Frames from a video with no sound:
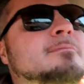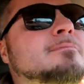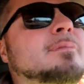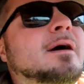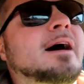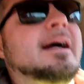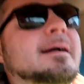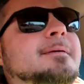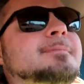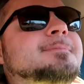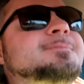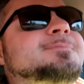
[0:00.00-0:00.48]

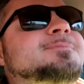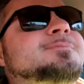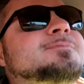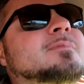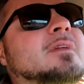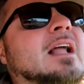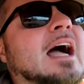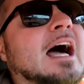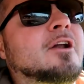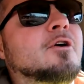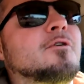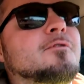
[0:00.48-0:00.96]
But
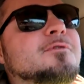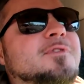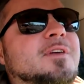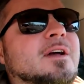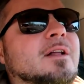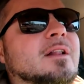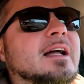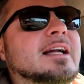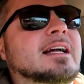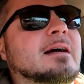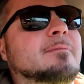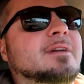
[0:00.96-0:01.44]
I don't
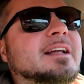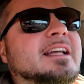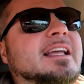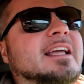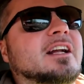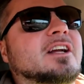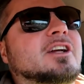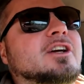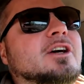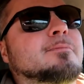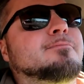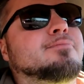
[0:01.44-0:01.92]
feel like I'm gonna
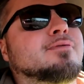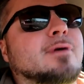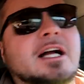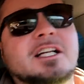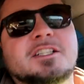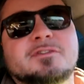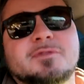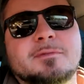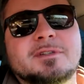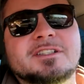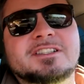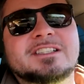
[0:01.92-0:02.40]
get a good
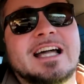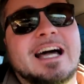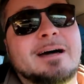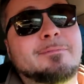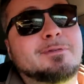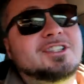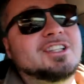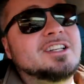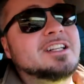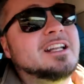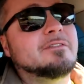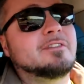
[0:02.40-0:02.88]
price from this guy,
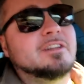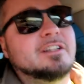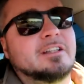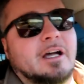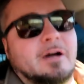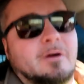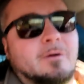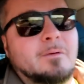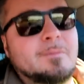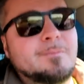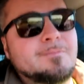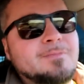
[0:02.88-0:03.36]
but you never
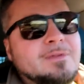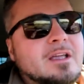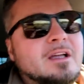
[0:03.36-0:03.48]
know.